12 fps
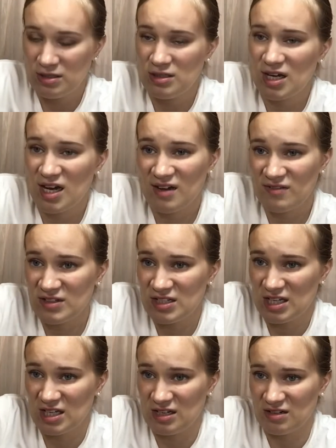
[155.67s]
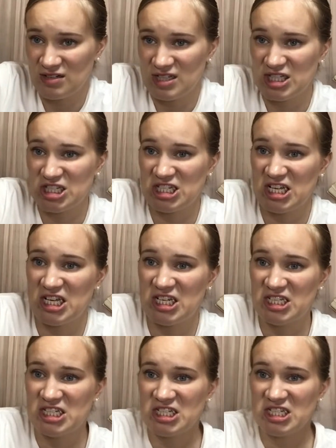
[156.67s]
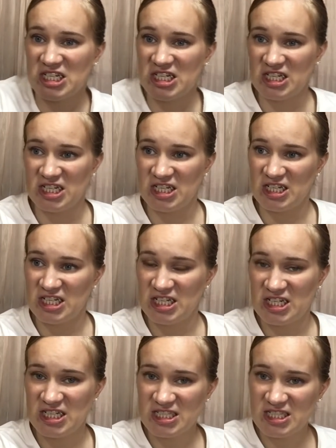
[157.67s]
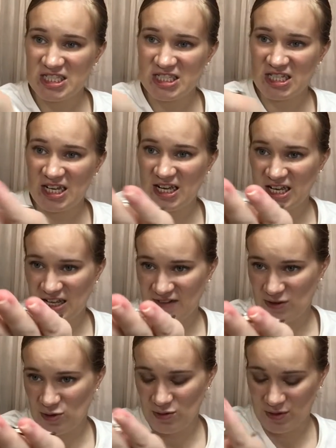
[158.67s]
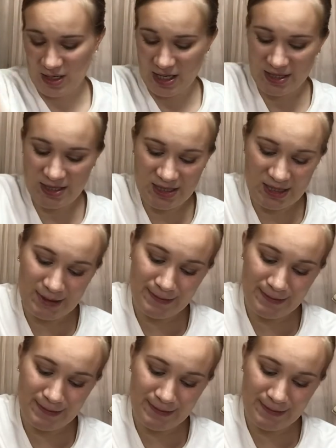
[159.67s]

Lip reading: you have to carry change and lots of coins.